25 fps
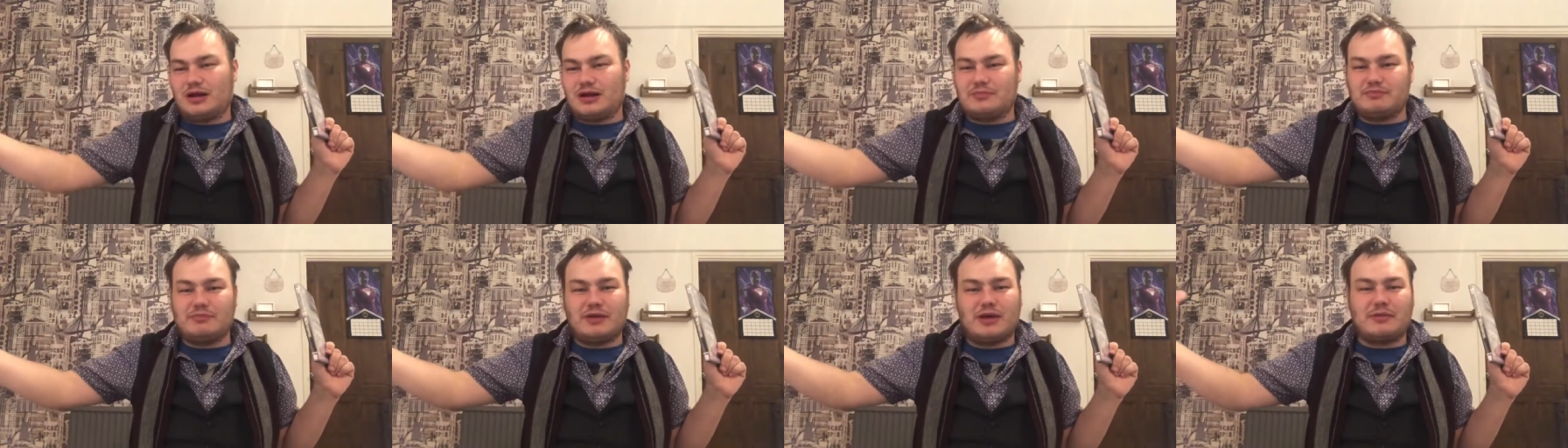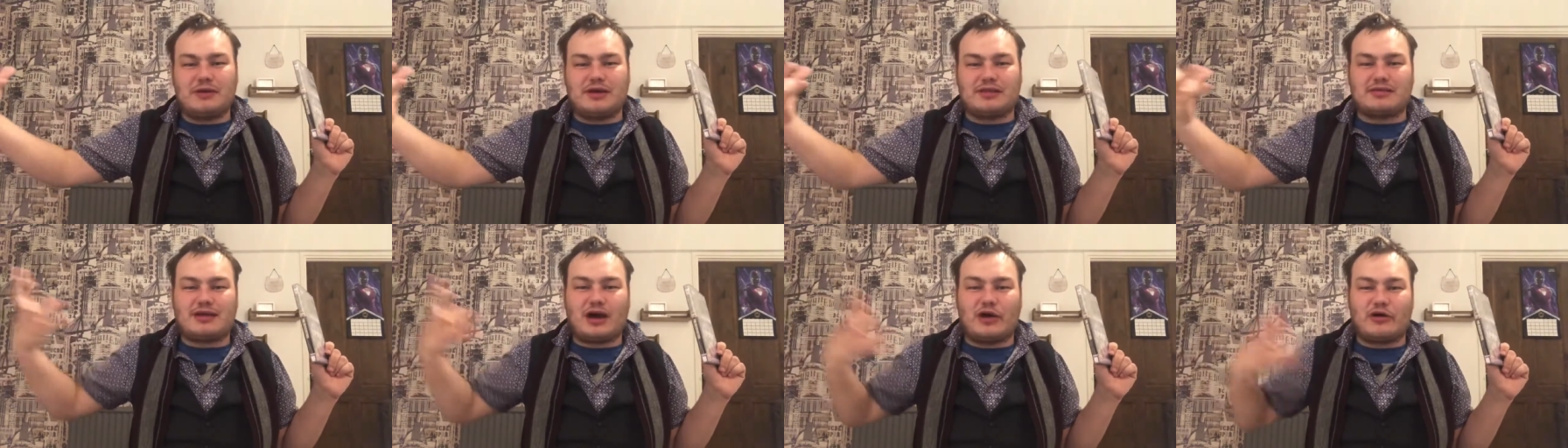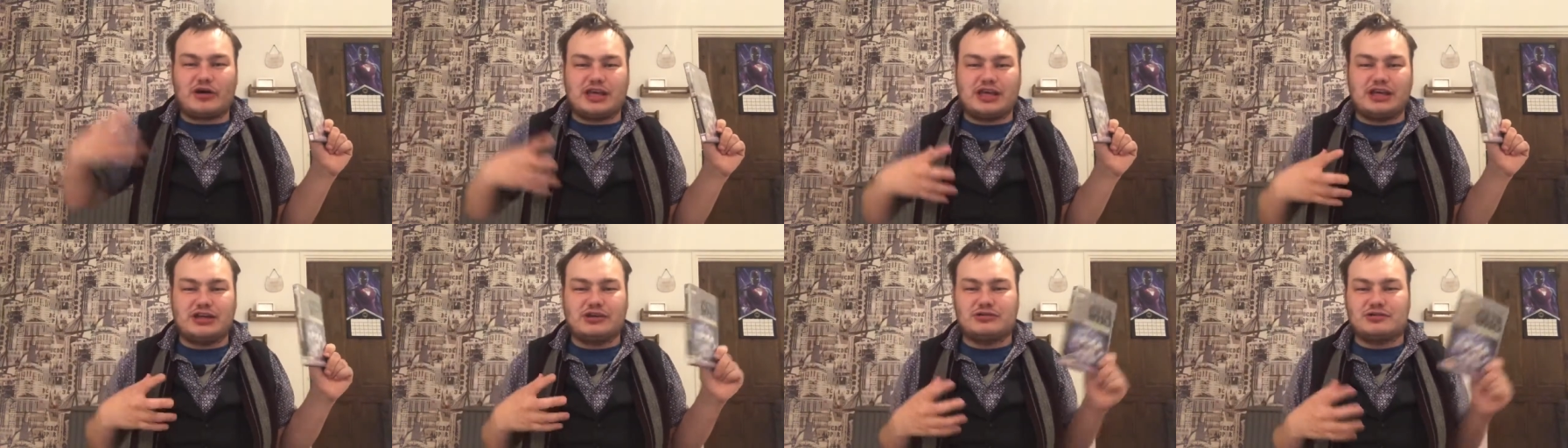maybe it's
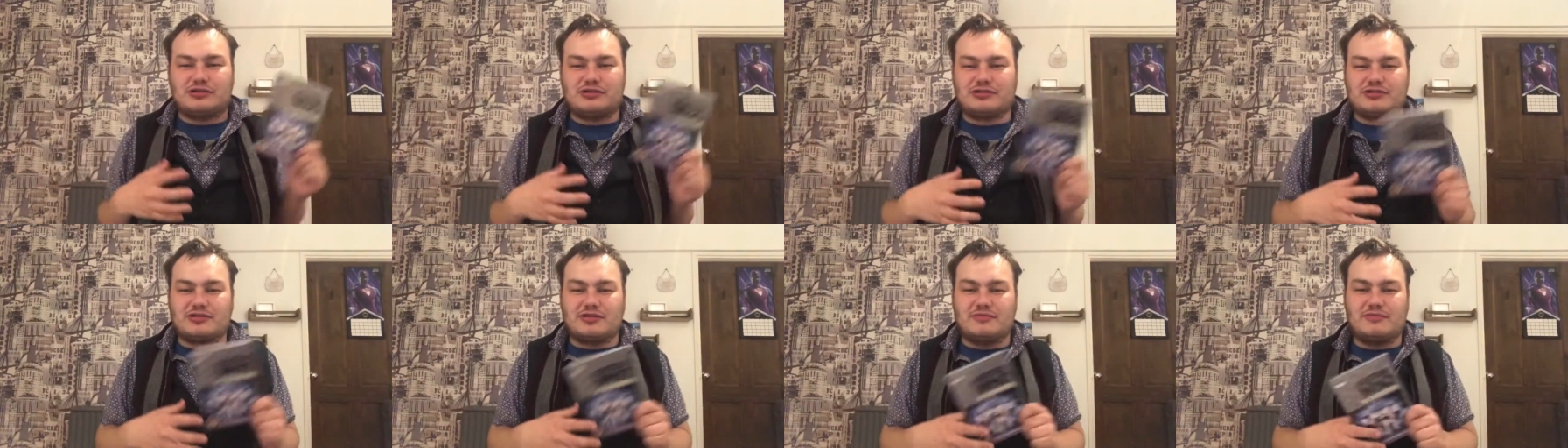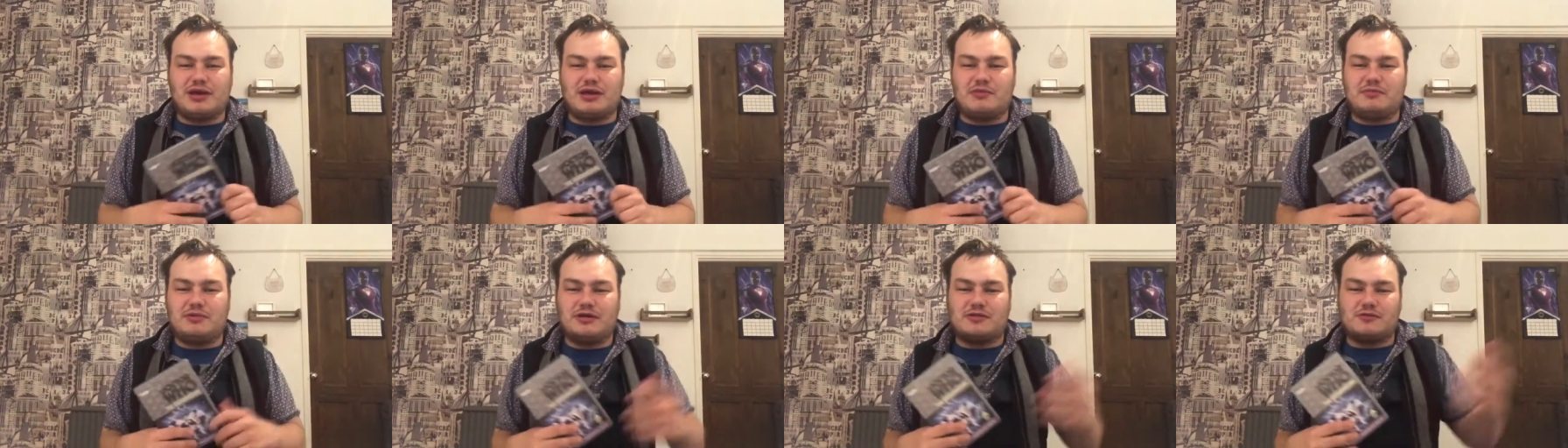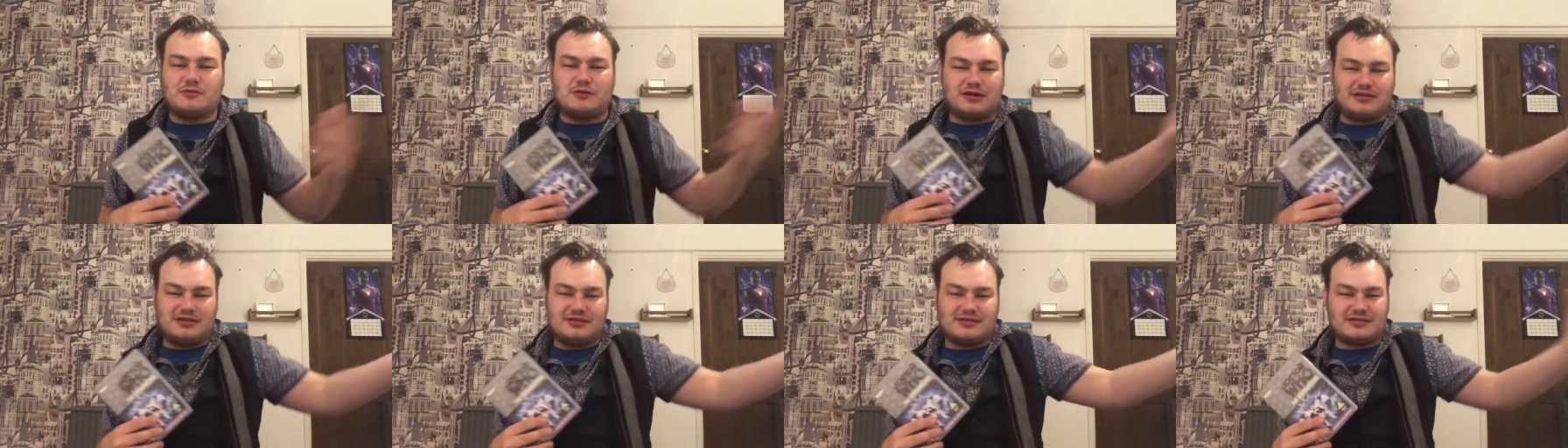our heroes or maybe it's
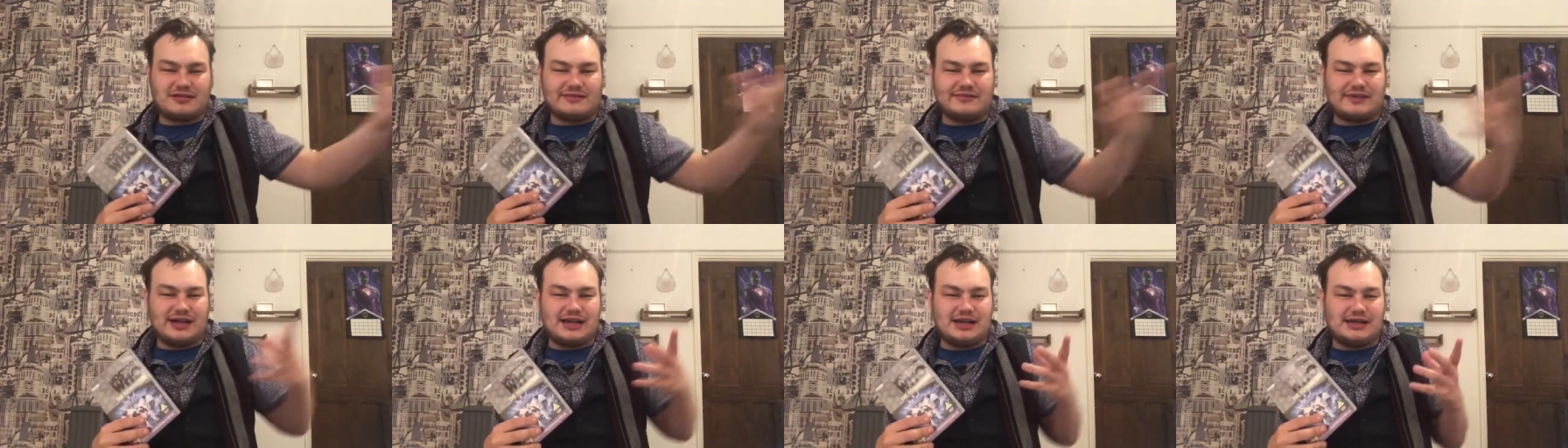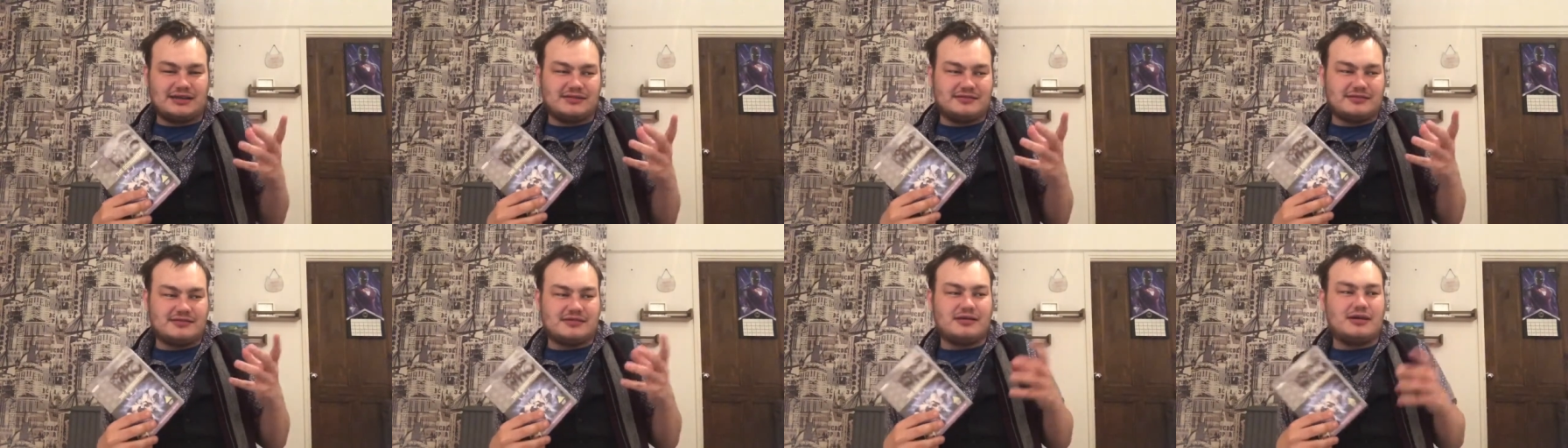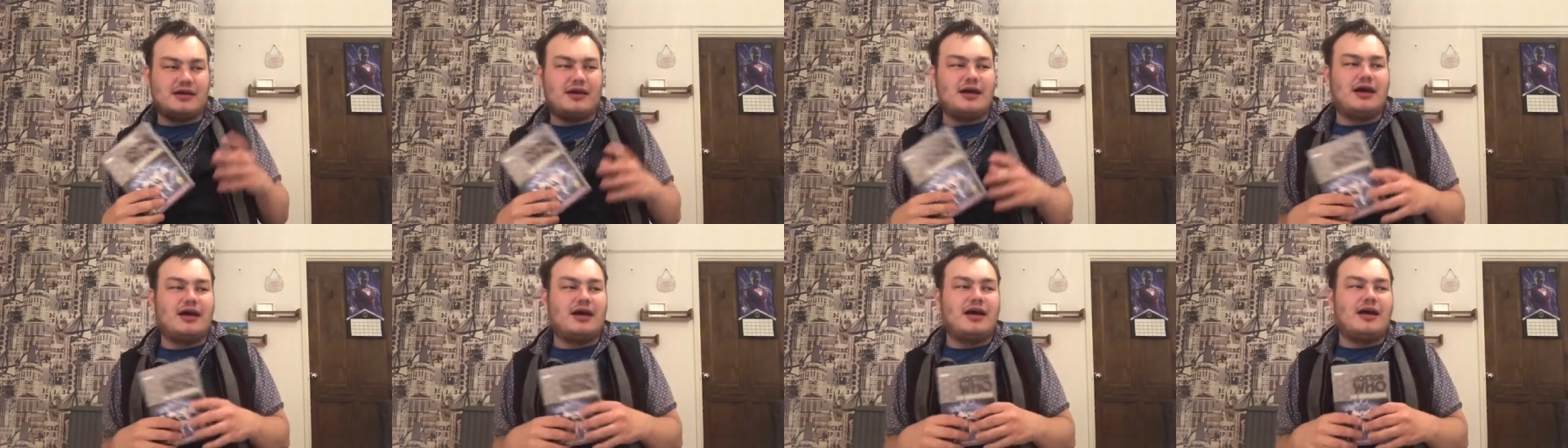one of the civilians,
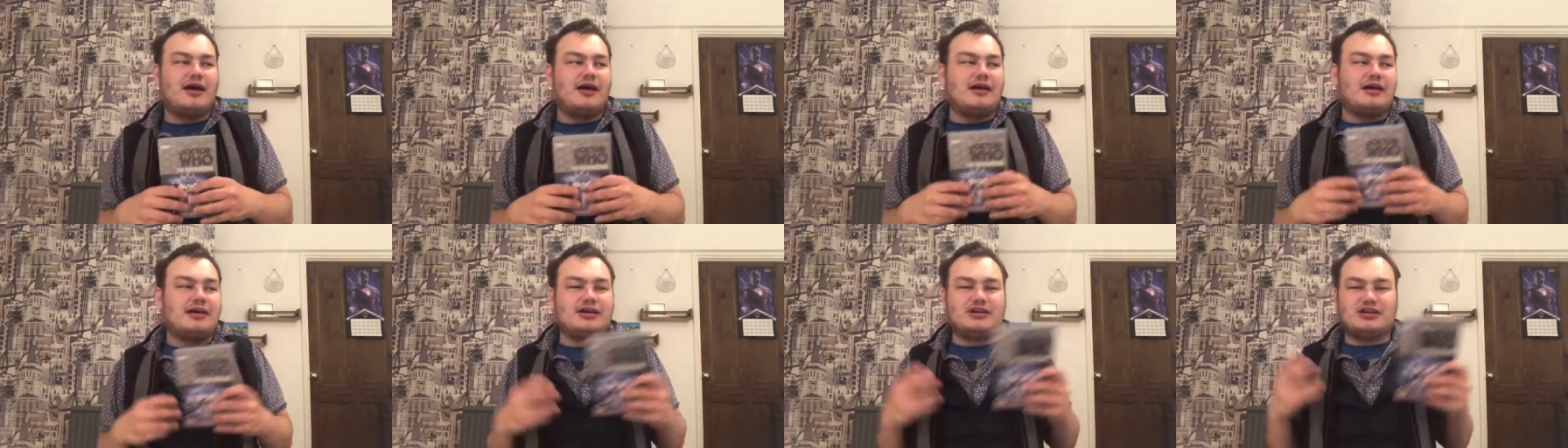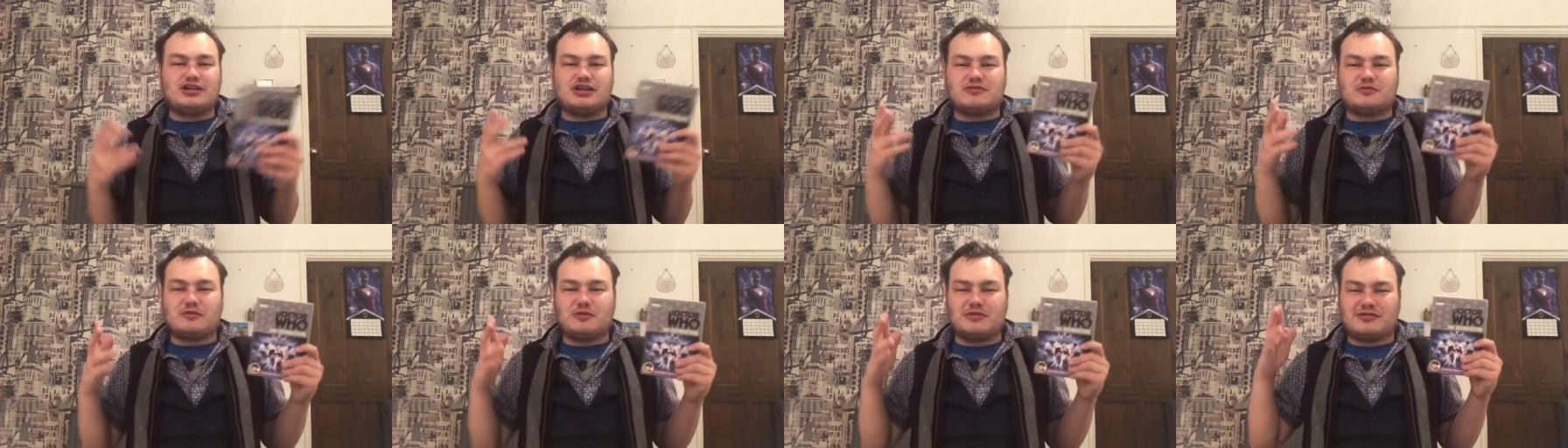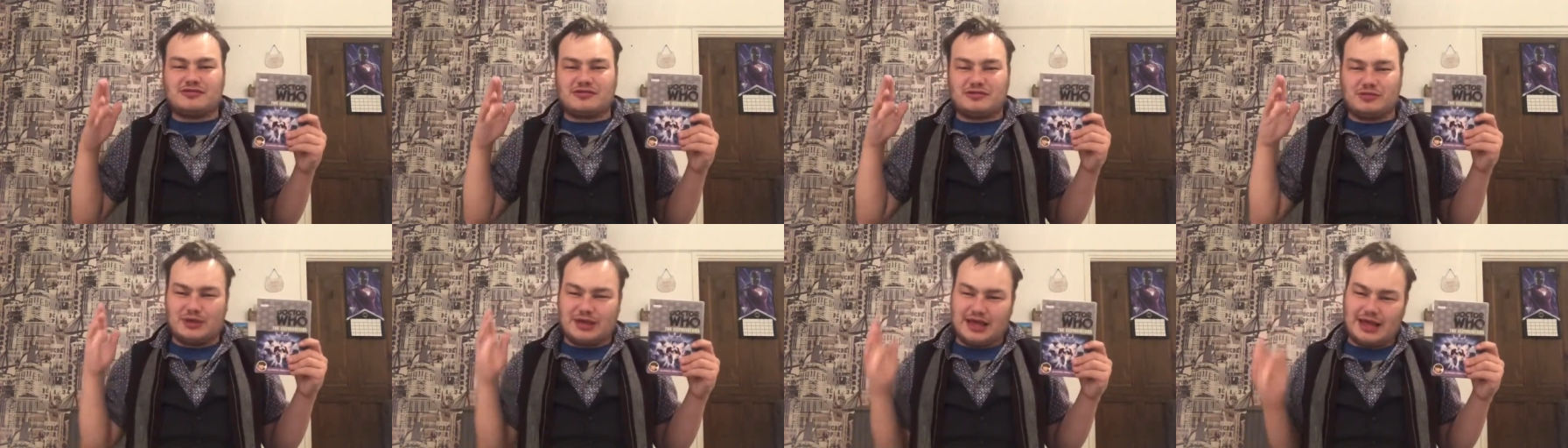he just
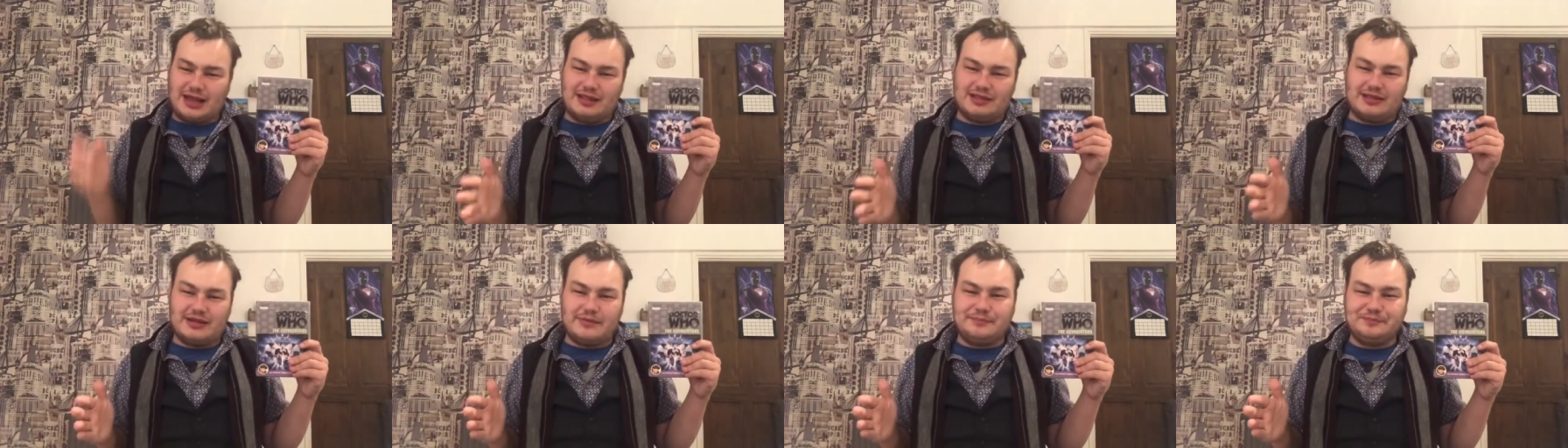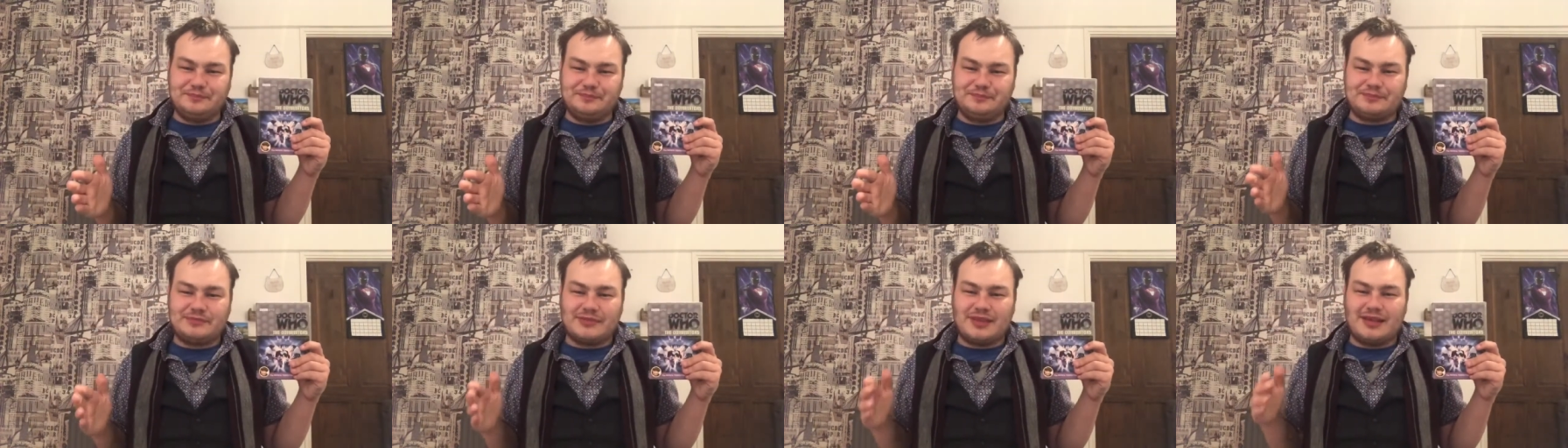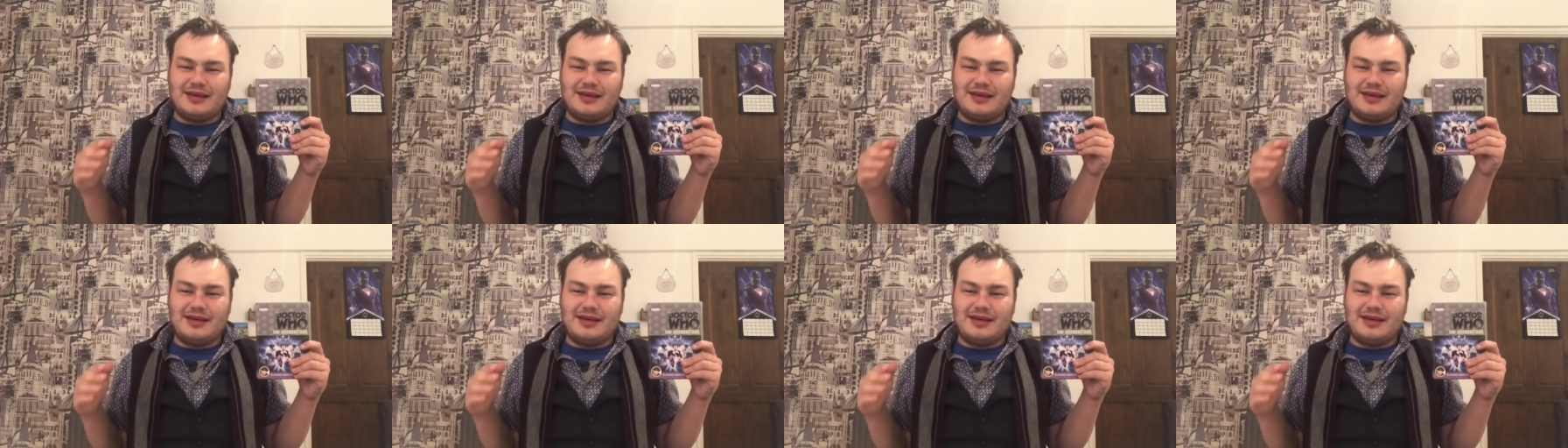wants to kill them.